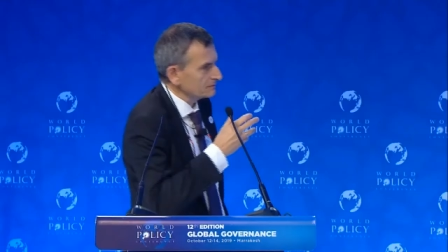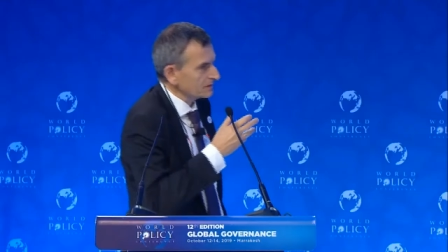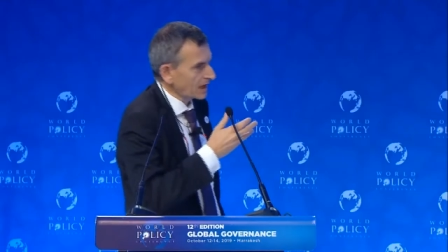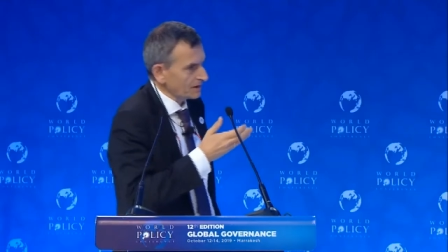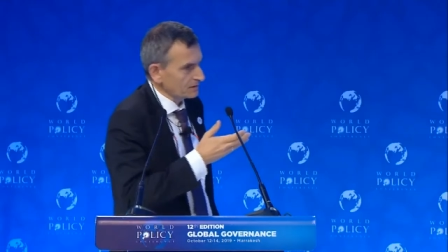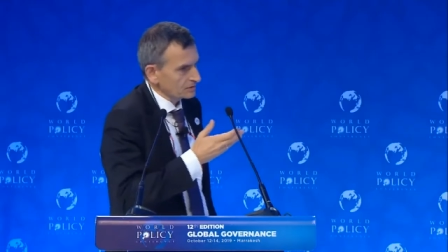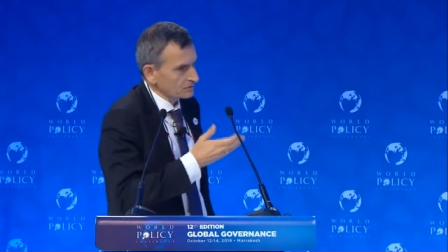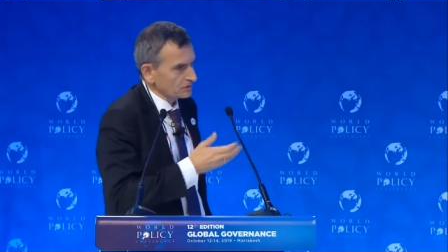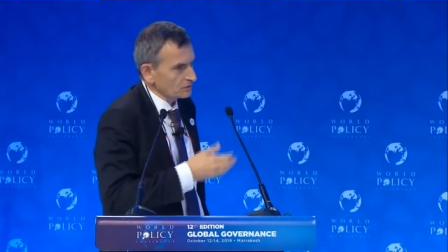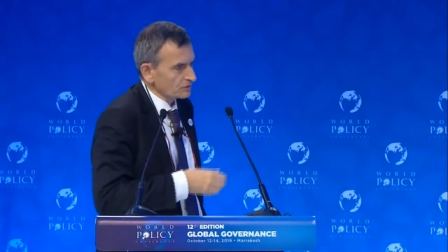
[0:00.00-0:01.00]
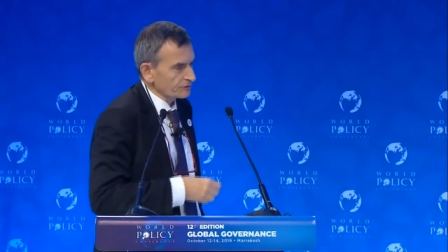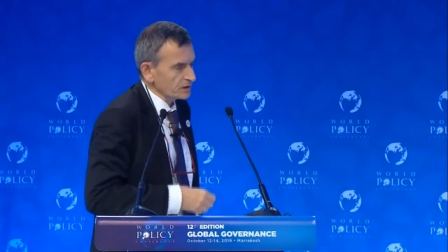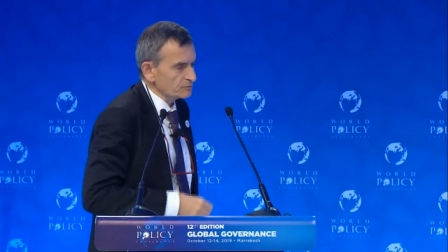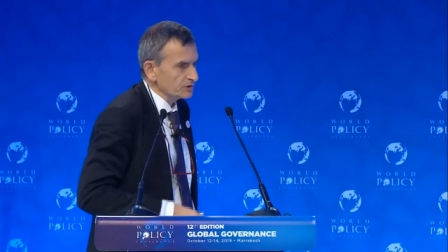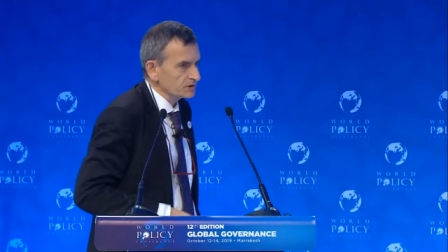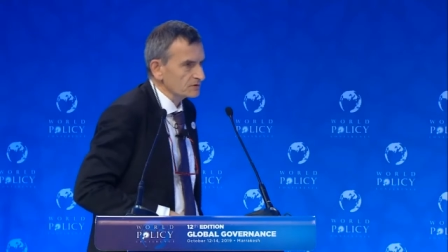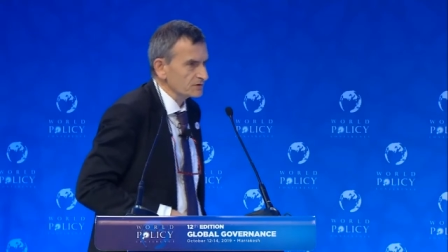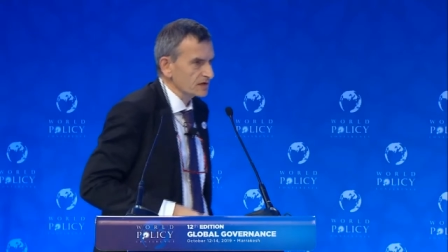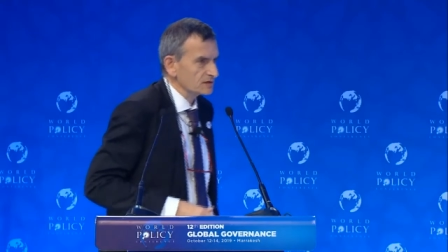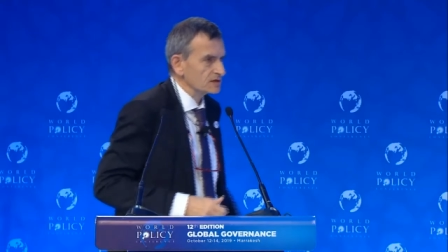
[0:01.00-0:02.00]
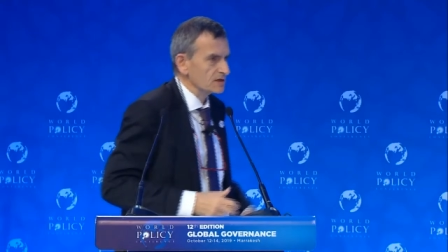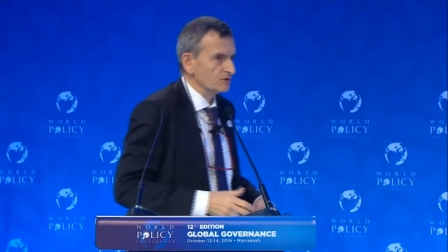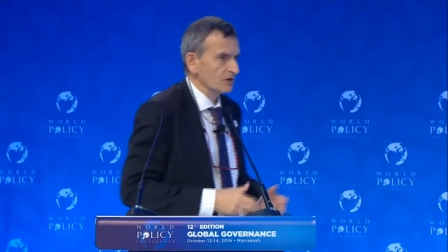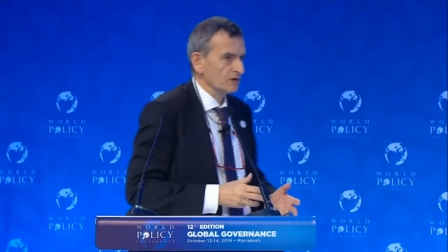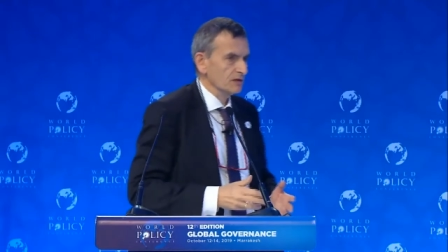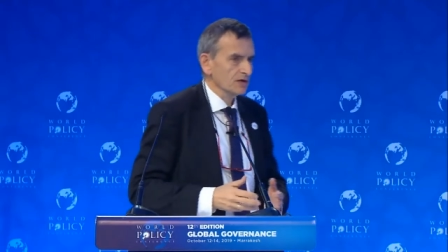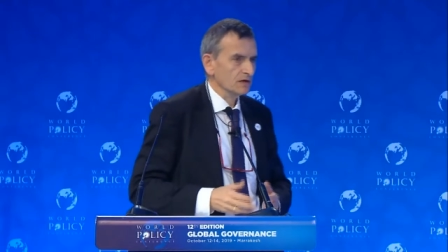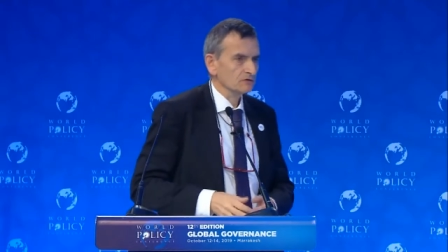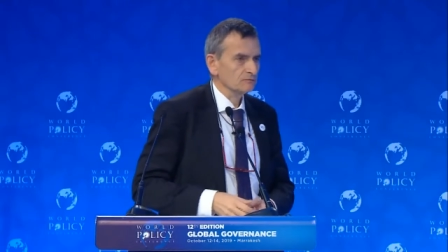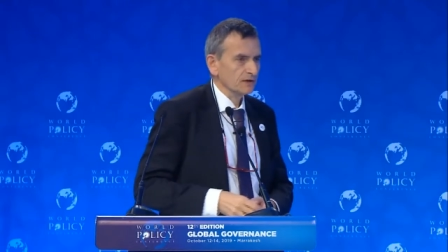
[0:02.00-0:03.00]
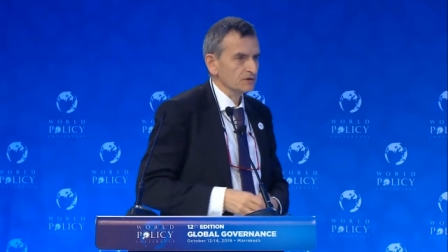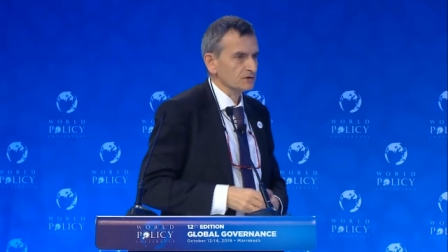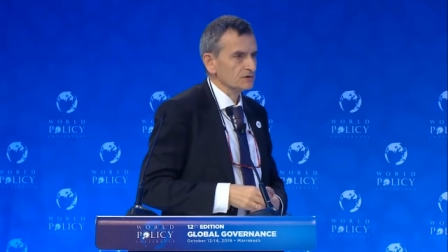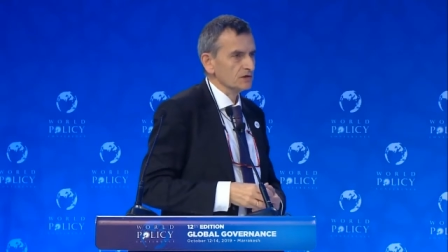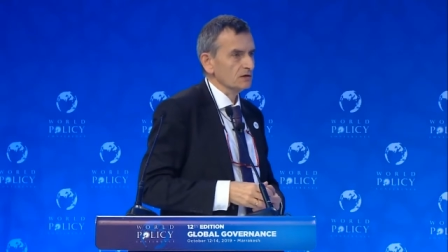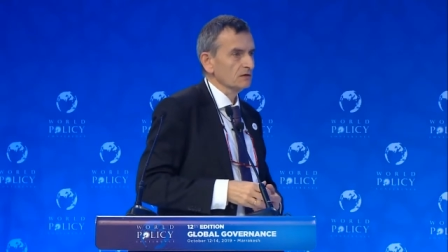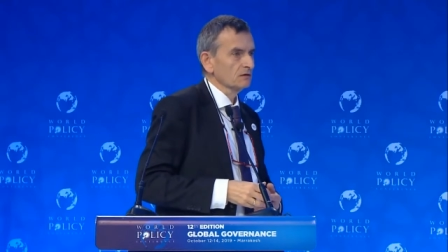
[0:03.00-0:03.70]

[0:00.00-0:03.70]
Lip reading: I mean, you already pointed to that Saudi Arabia, compared to the